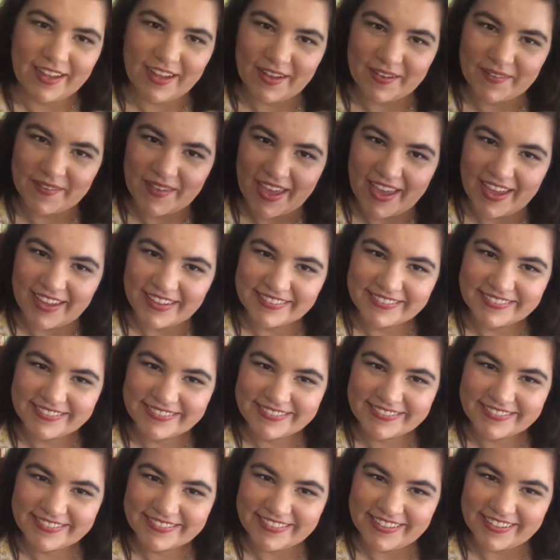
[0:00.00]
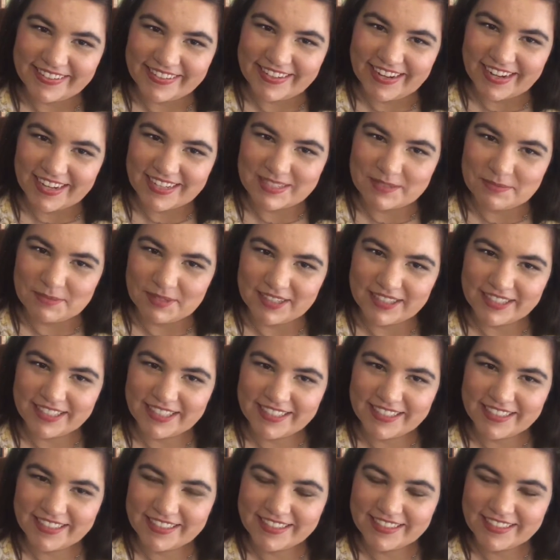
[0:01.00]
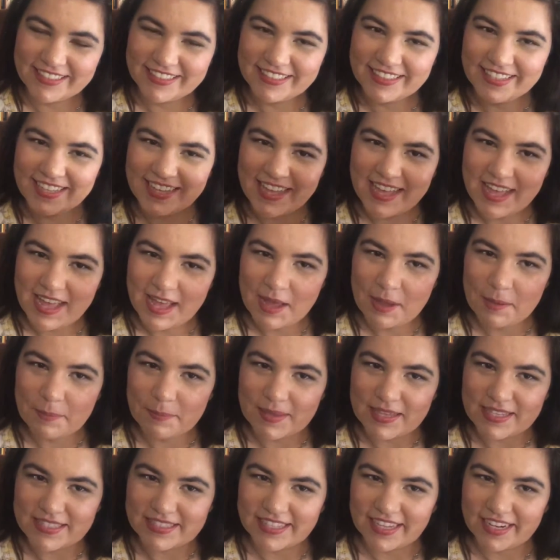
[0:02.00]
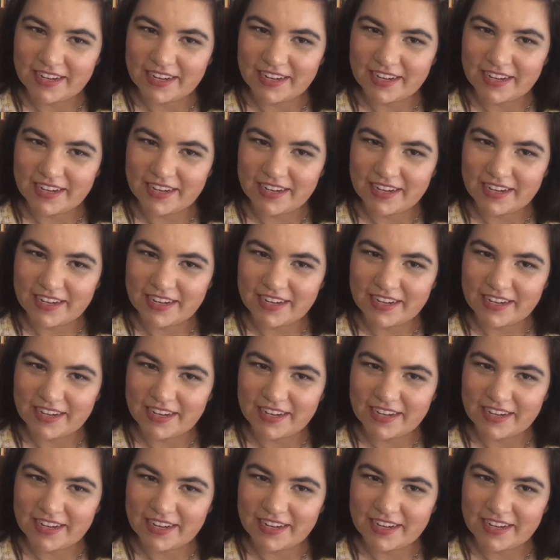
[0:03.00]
Okay. Our next book, Peace